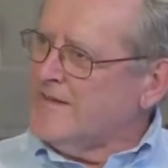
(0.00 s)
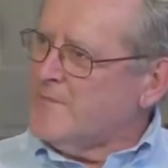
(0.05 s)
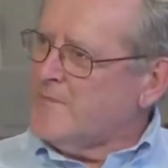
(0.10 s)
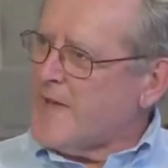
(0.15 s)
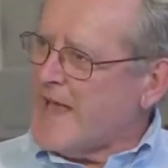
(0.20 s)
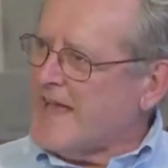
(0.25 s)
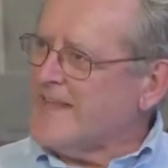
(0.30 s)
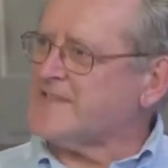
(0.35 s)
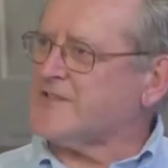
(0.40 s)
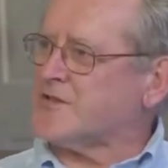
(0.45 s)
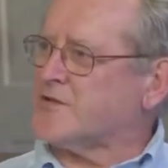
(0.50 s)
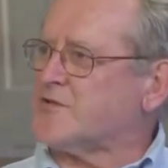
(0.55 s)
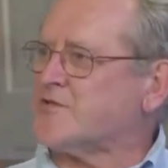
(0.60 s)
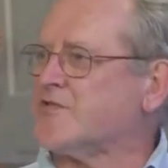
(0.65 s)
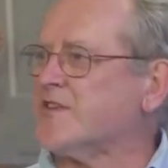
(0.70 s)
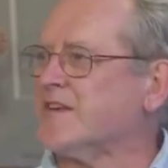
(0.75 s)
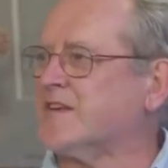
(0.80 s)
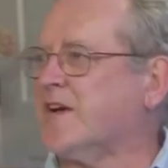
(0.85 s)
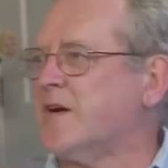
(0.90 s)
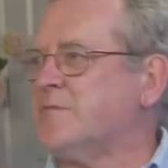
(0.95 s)
passage
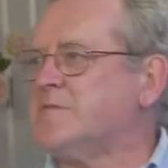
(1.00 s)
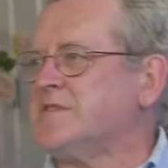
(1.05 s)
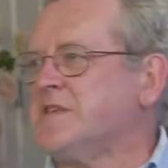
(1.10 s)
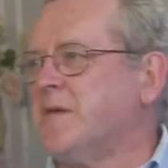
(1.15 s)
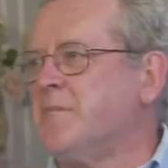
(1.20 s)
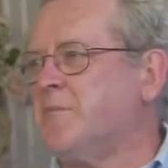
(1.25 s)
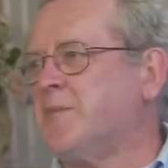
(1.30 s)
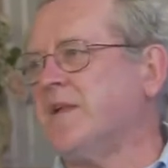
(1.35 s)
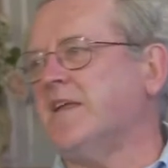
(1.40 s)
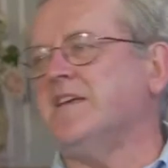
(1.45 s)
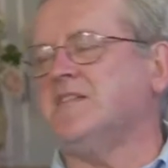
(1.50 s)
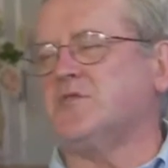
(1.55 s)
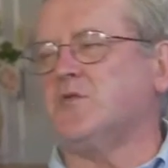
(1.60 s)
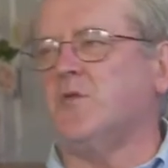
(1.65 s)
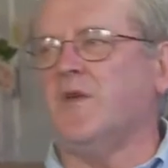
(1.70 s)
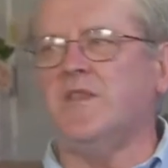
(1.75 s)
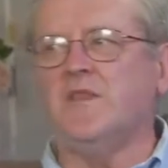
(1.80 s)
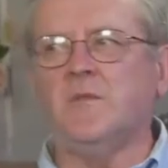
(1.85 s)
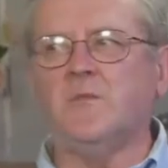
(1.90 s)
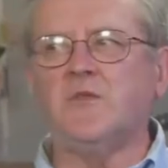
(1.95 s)
that comes up
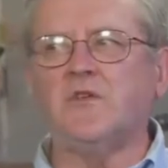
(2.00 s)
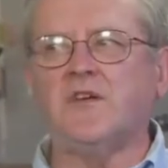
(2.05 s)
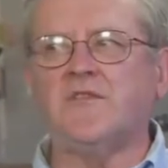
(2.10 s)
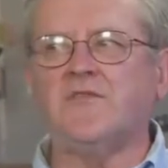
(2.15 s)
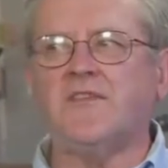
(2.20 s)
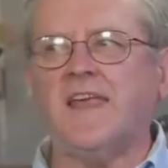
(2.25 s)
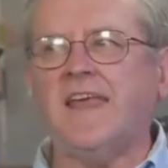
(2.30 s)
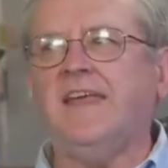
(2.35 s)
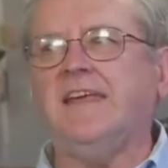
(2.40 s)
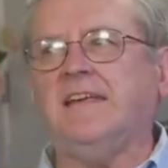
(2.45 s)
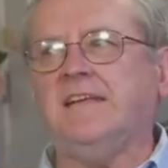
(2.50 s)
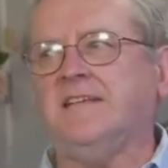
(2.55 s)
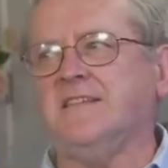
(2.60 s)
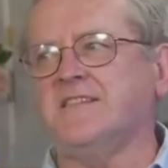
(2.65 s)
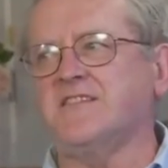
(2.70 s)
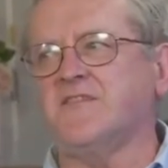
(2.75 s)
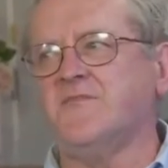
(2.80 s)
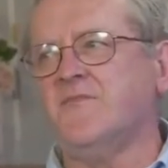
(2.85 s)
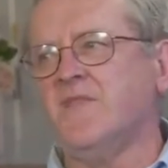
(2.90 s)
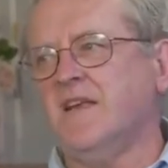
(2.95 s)
later in the book of
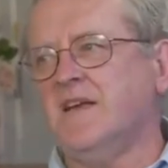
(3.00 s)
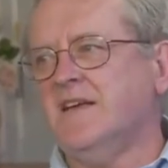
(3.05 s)
Kings.